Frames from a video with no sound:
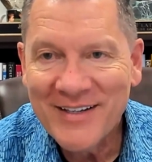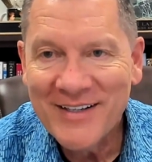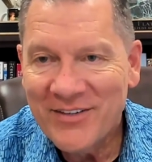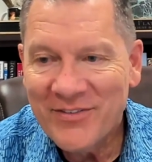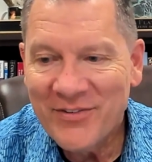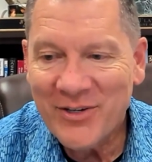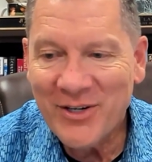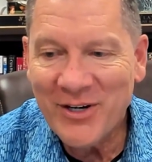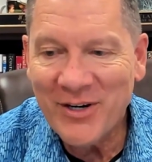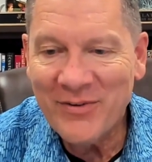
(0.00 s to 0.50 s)

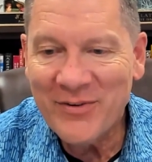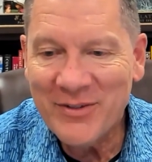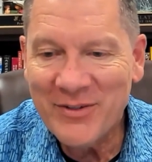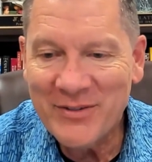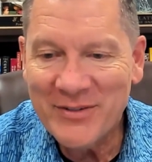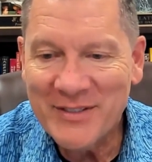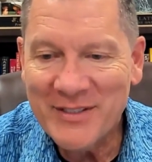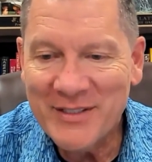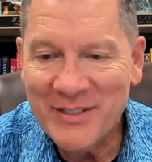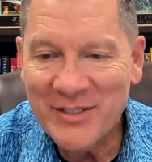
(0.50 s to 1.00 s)
"If you're
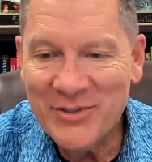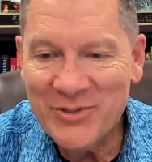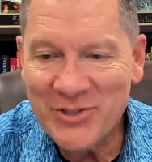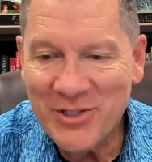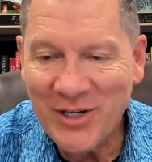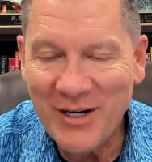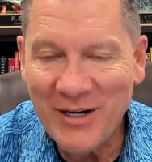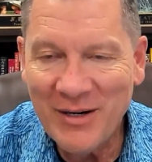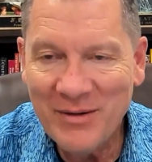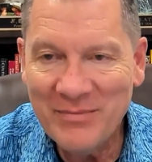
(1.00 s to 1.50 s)
offered a
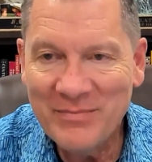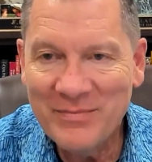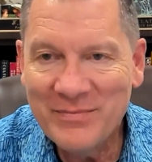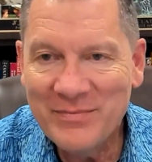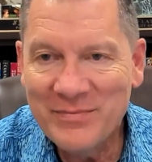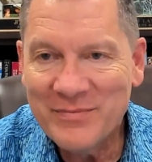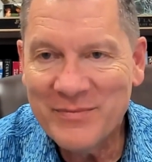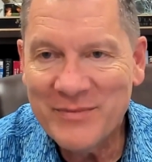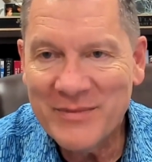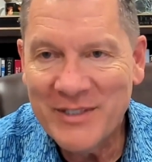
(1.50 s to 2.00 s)
job,
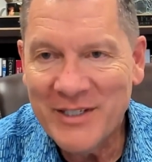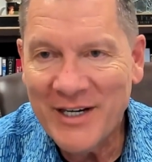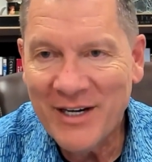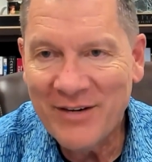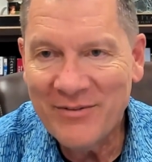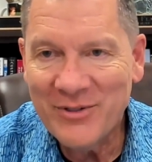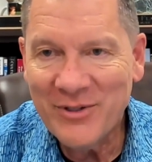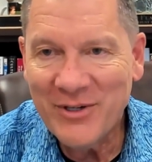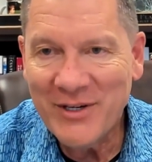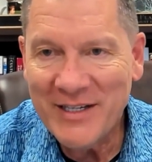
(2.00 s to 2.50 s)
you
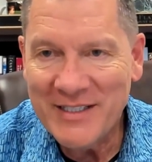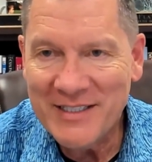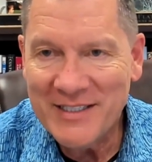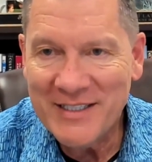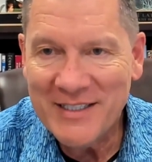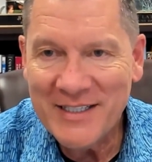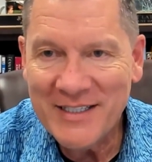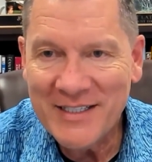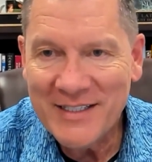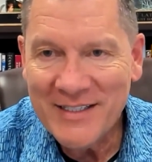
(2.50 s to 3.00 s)
have no
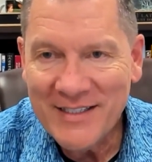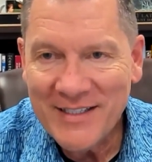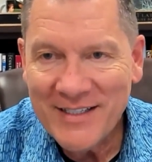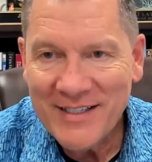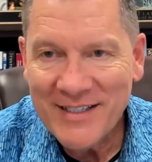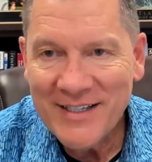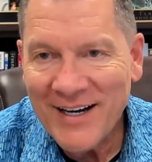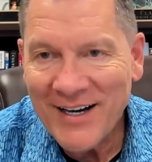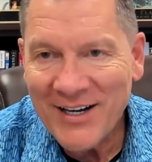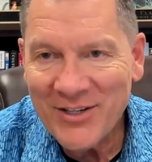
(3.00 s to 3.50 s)
idea
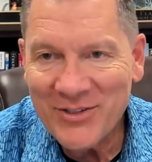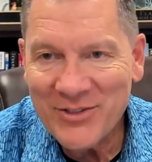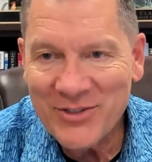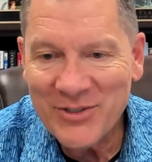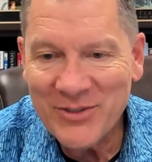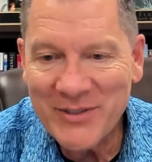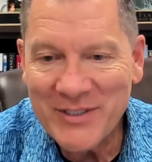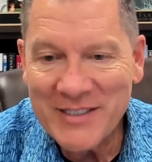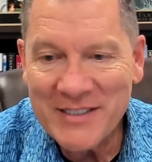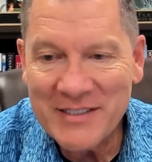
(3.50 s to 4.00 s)
how to
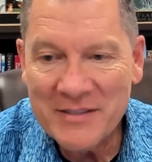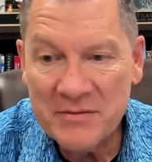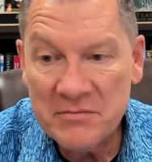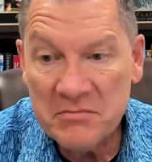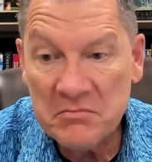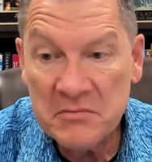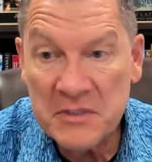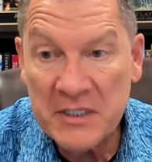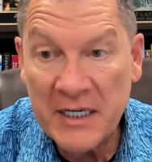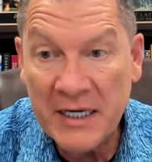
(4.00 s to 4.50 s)
do it,
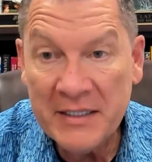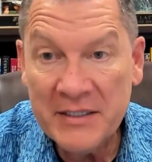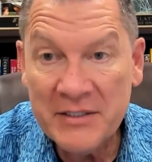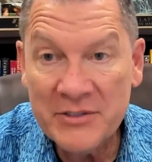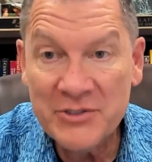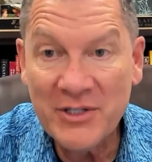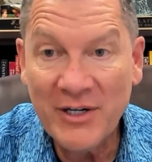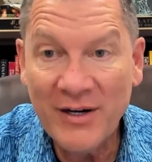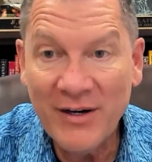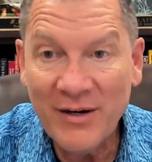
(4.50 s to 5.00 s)
take the
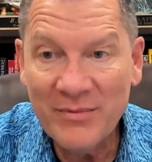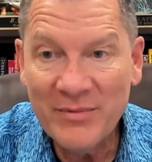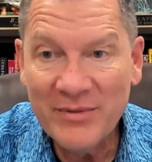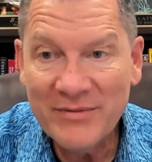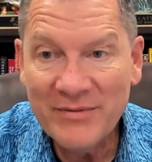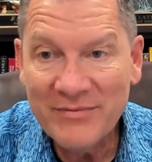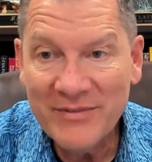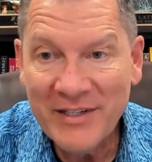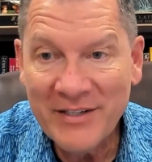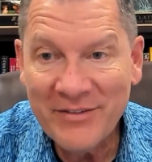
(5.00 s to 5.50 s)
job
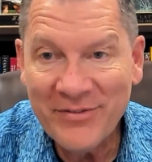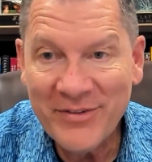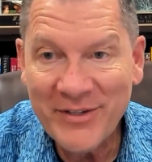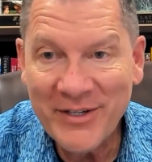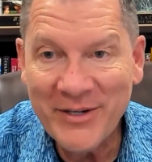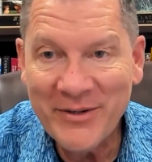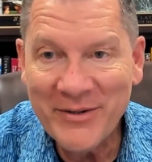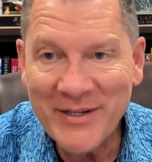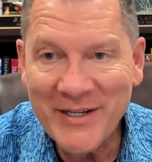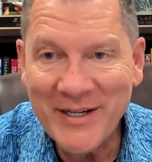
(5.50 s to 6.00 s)
and
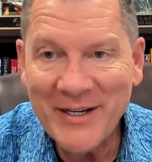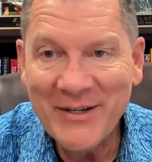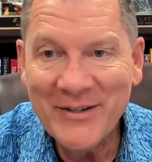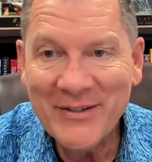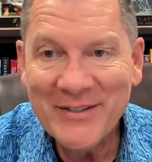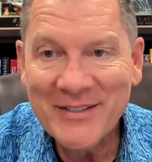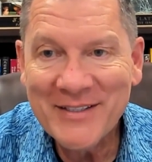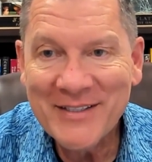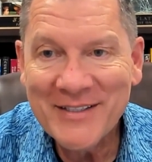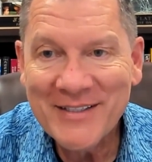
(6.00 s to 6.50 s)
figure it
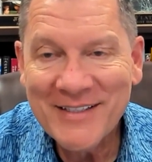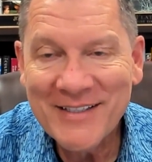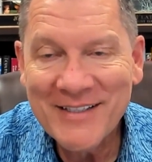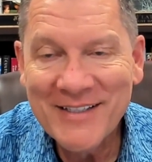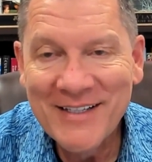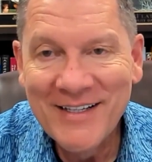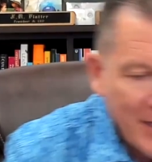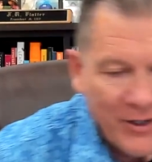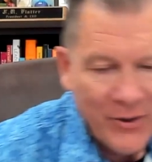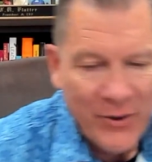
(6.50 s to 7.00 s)
out."
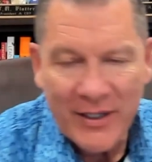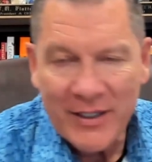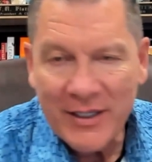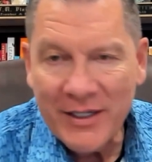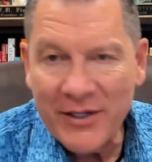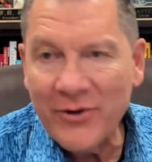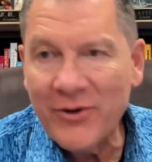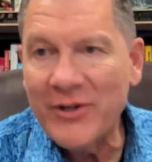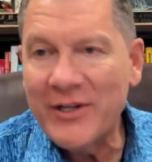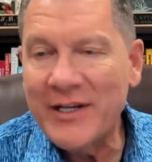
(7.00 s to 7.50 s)
It quite
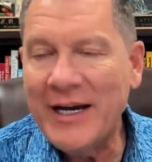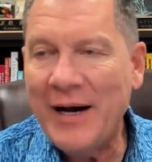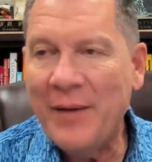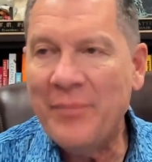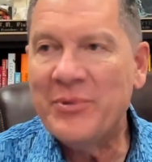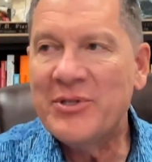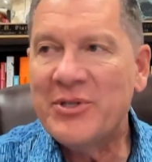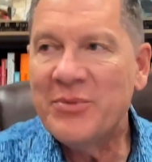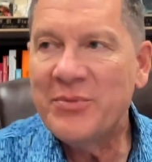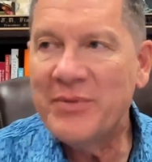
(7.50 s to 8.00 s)
literally
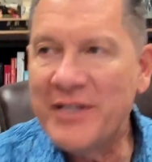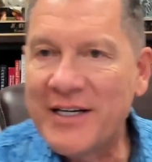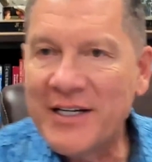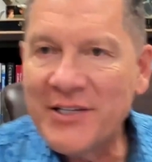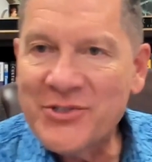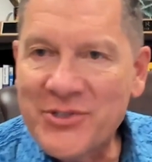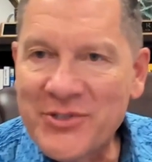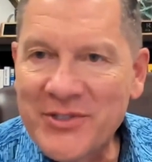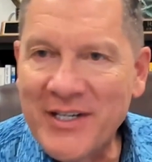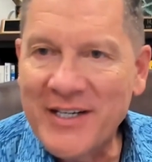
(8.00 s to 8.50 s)
happened to me
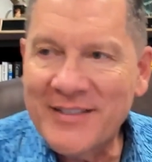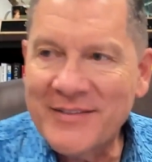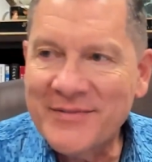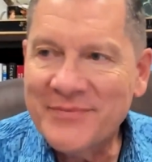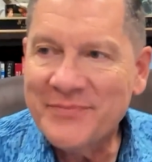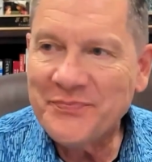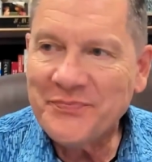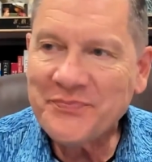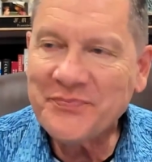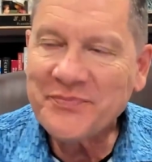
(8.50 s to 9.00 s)
yesterday.
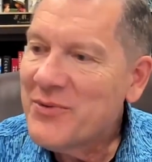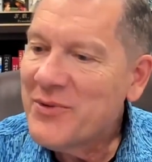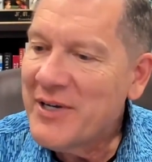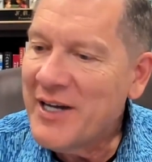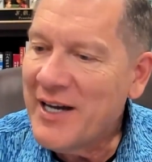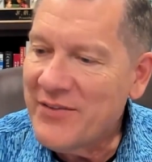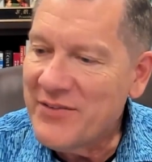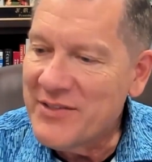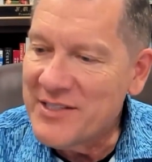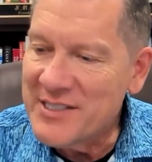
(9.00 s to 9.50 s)
We
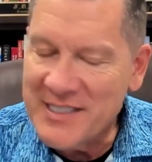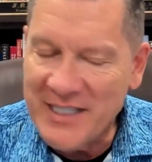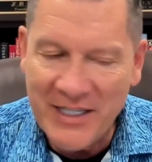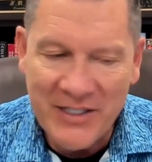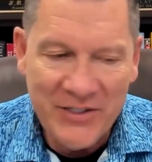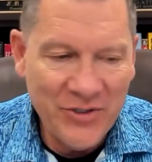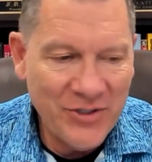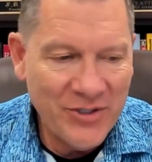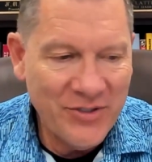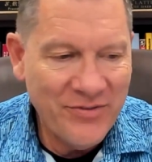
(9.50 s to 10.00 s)
have this
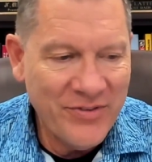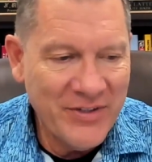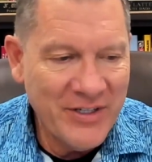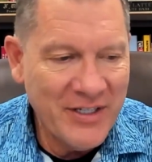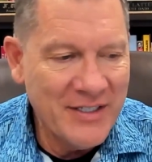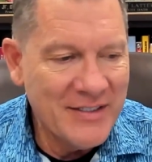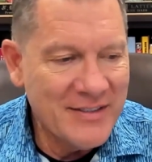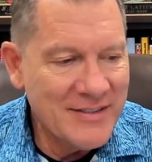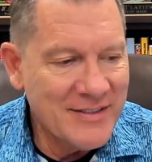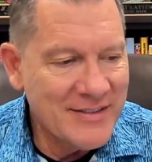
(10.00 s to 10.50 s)
annual
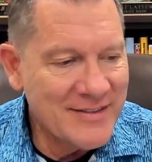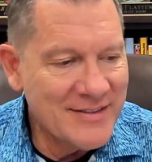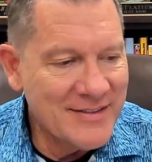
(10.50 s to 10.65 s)
event,